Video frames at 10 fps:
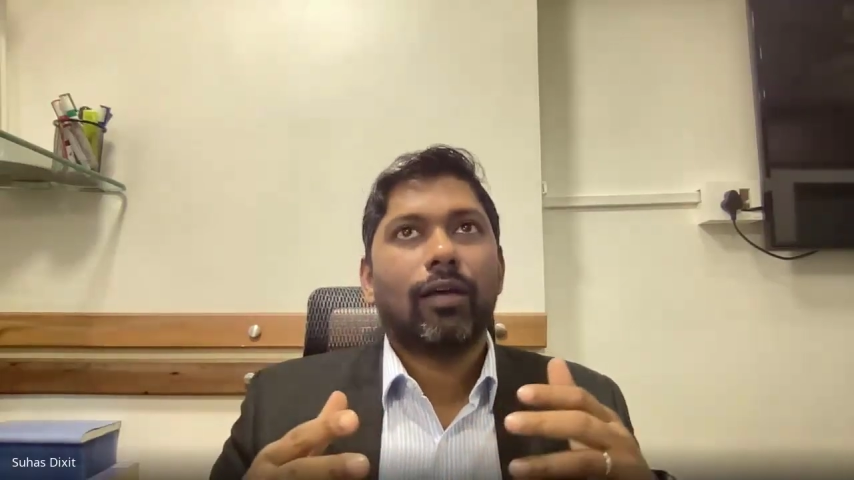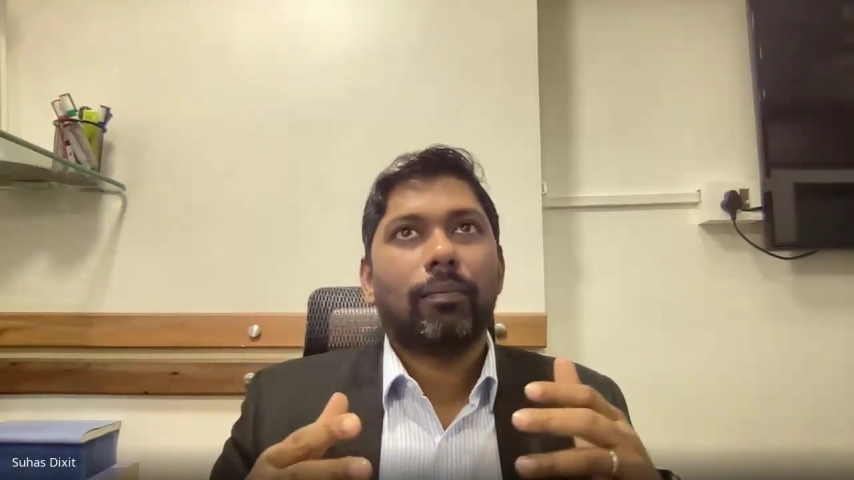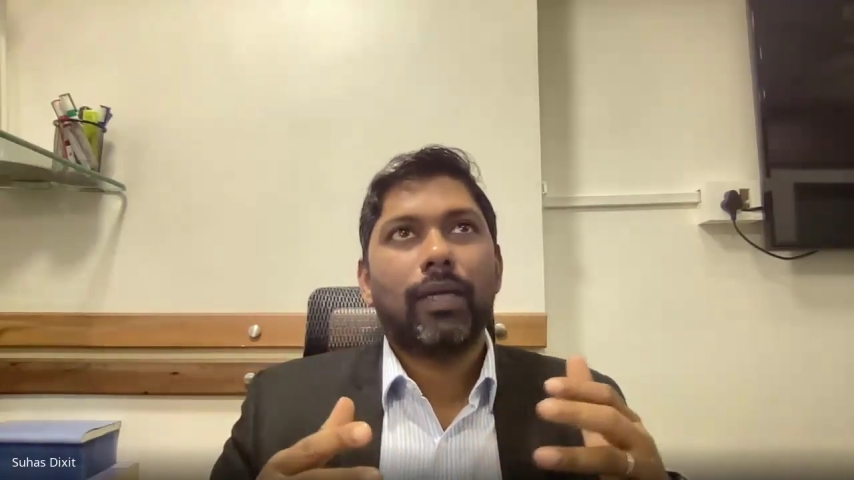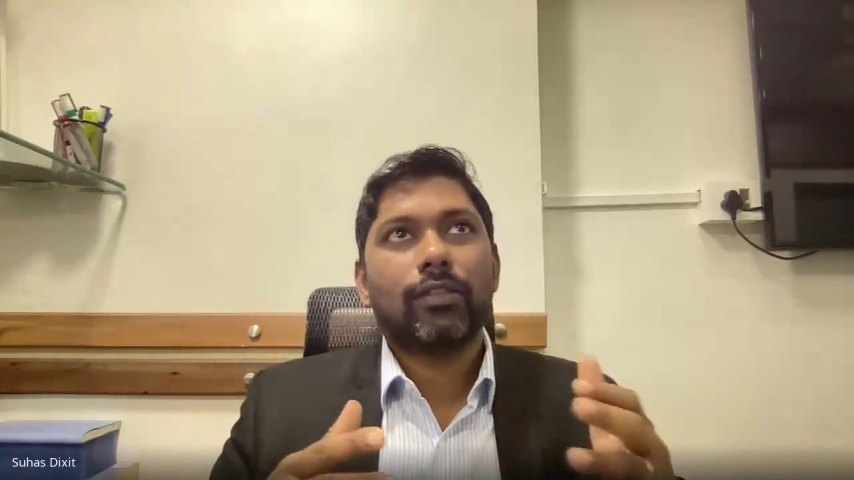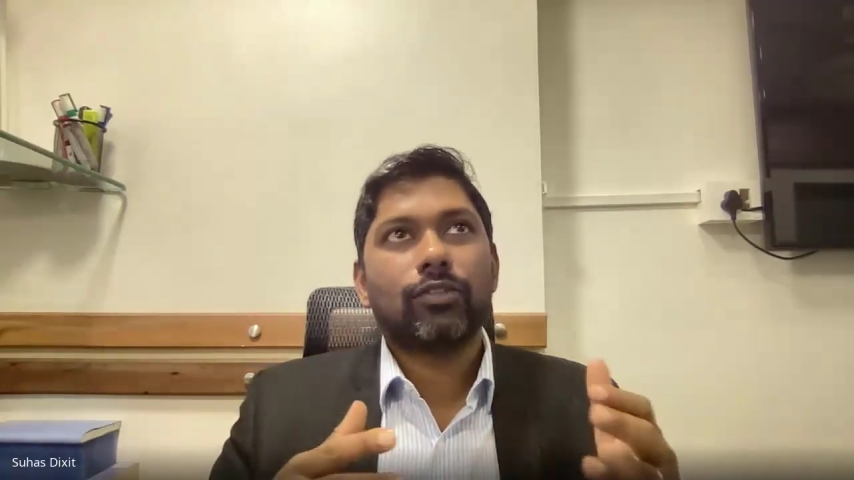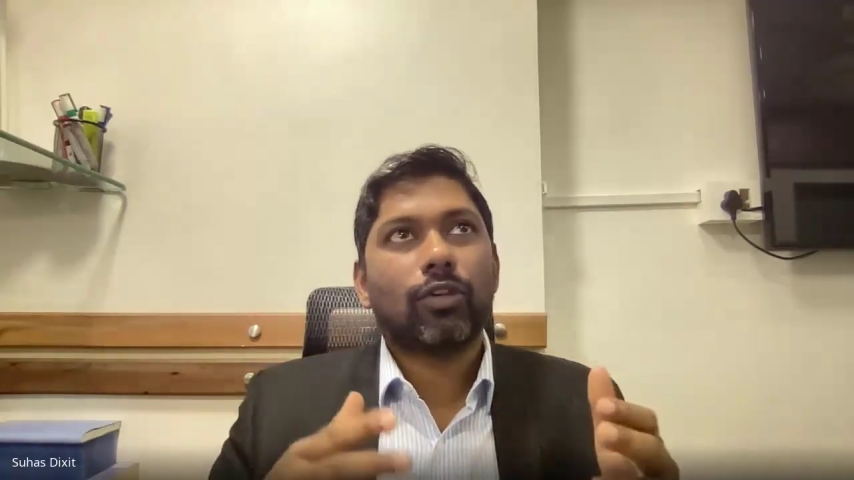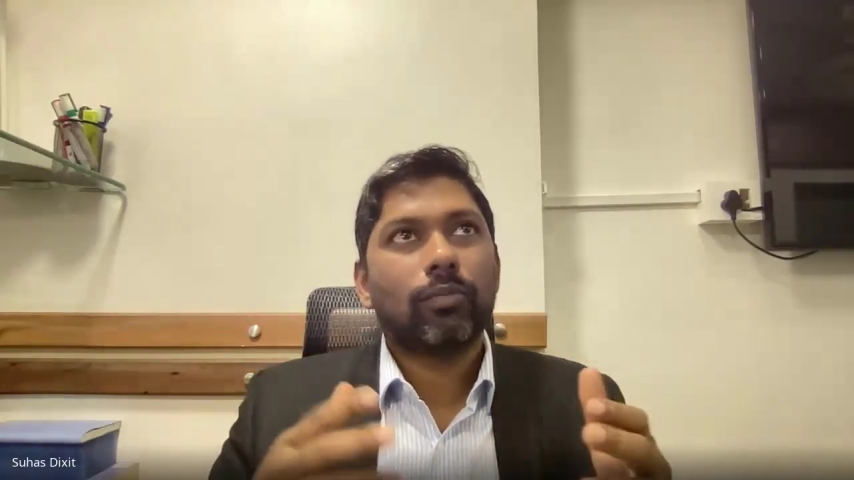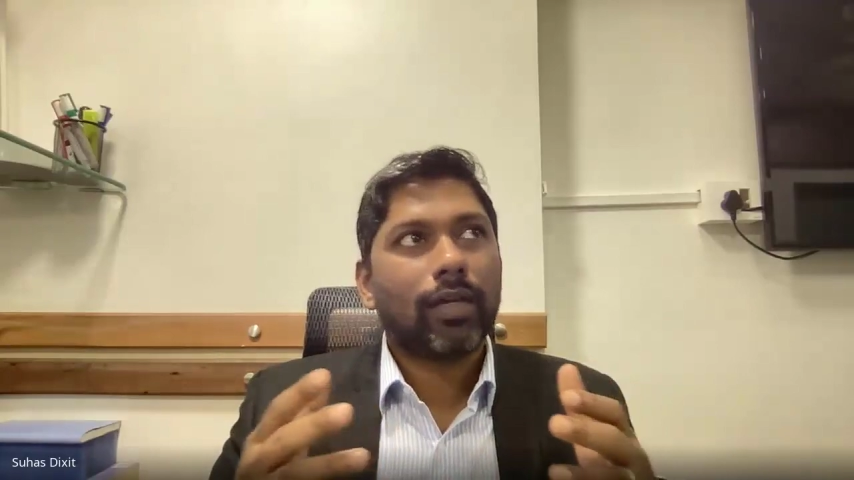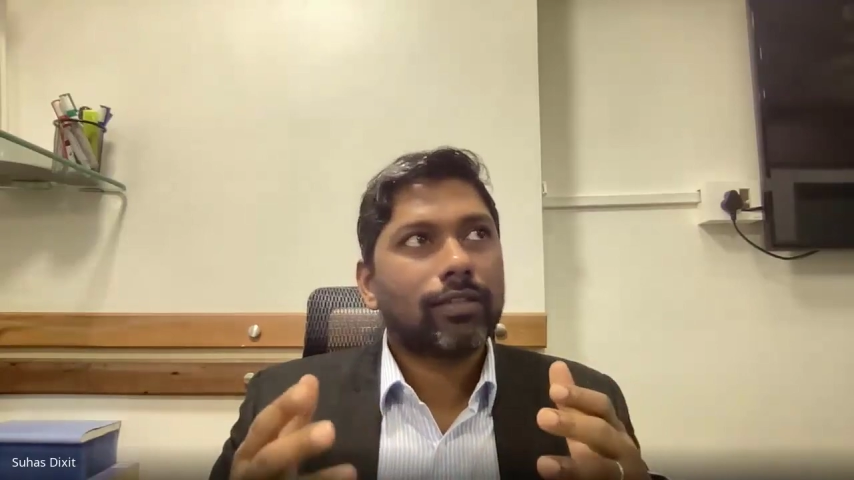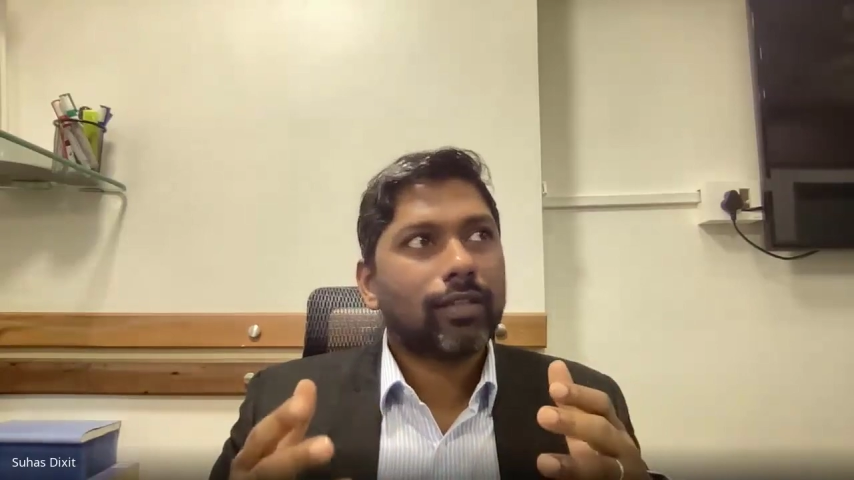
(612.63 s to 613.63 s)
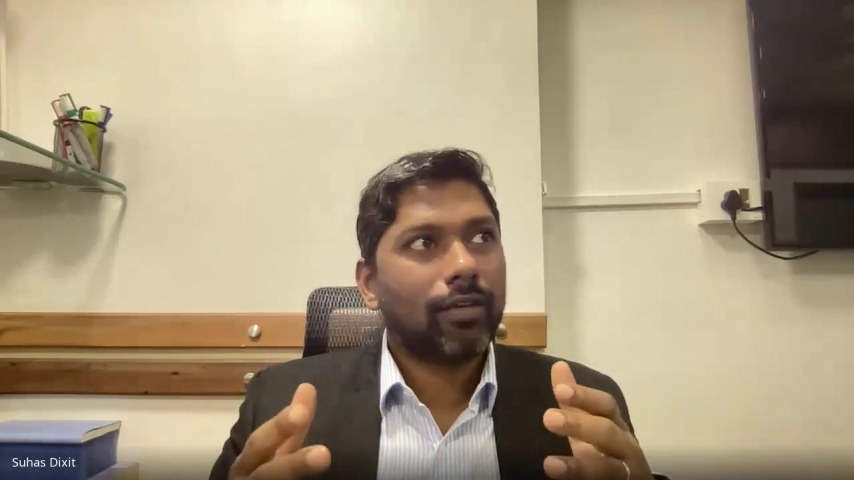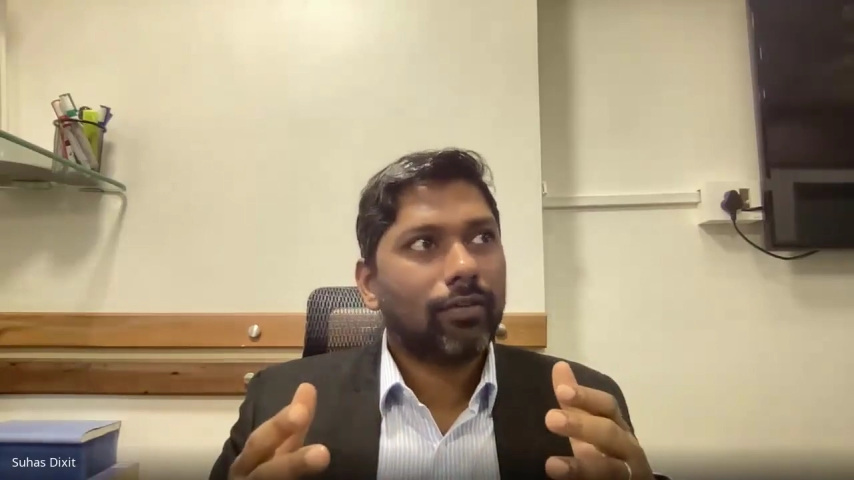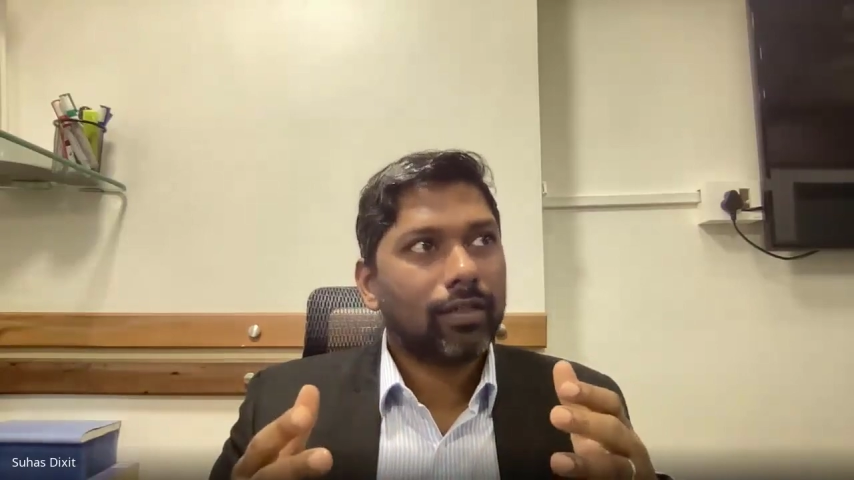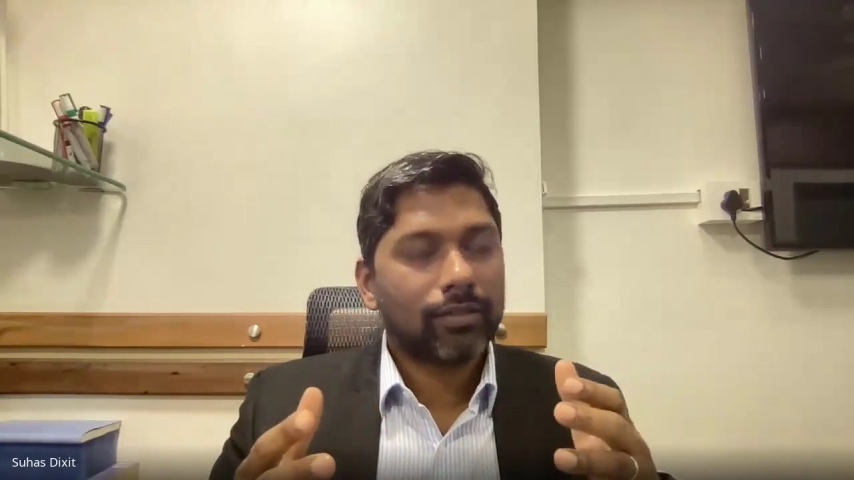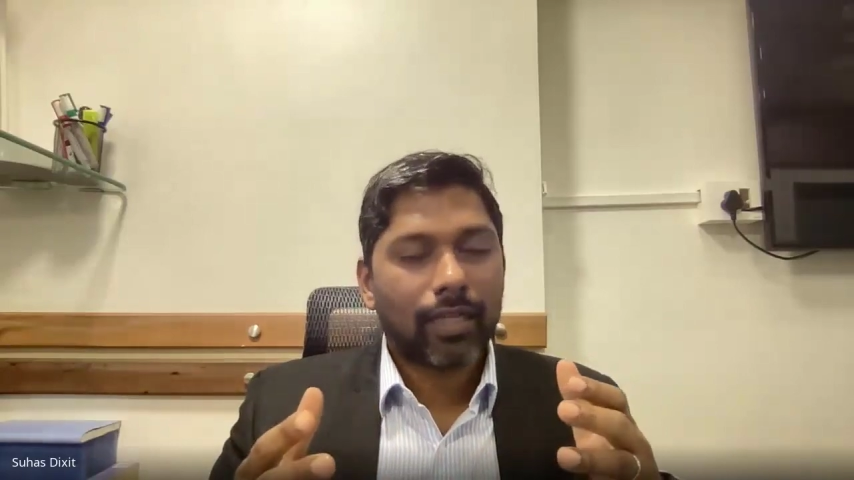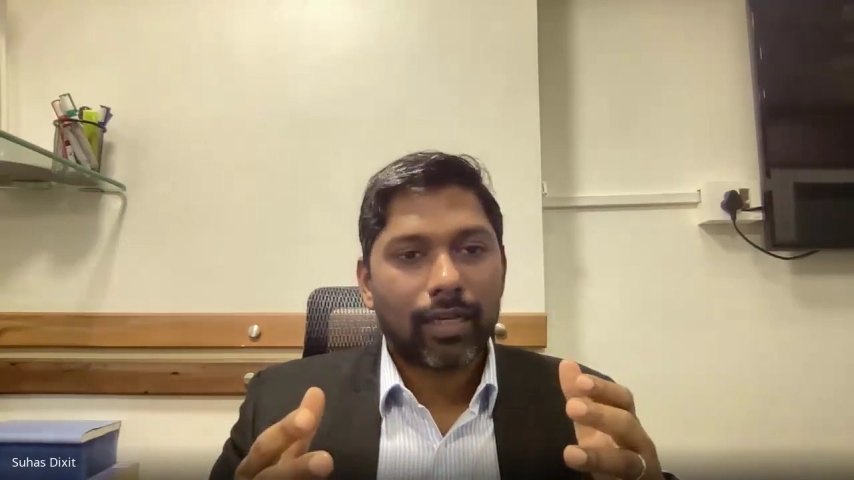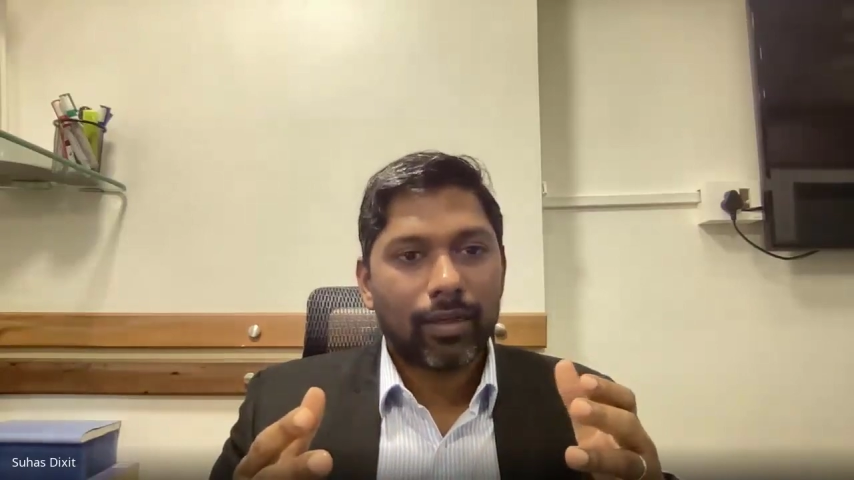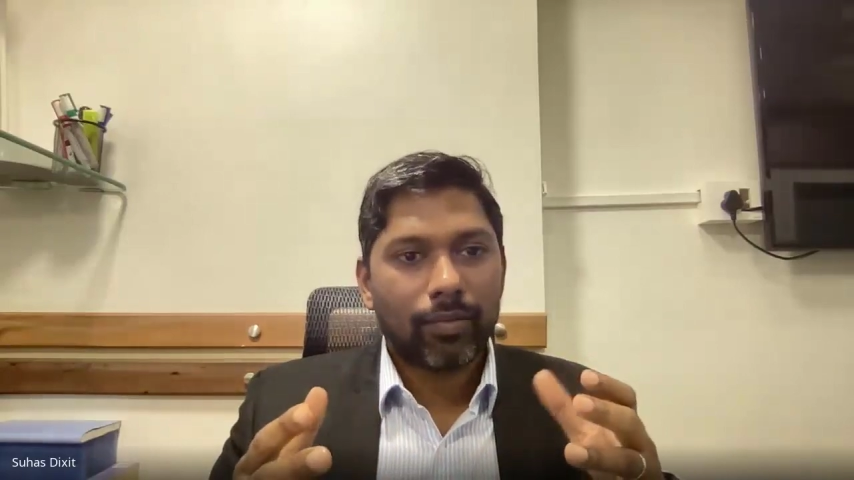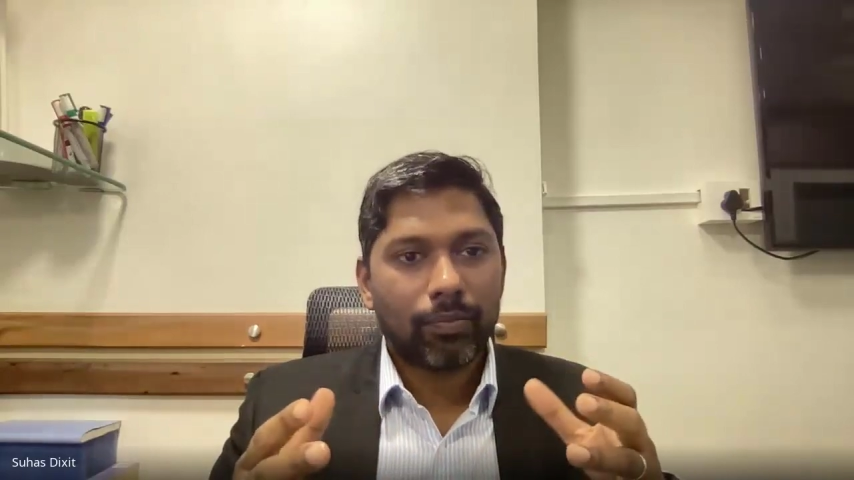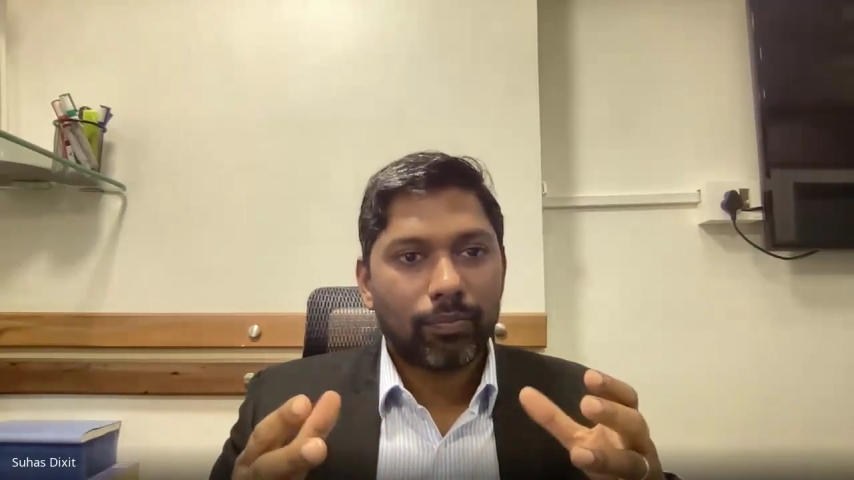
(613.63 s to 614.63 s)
based on my savings, I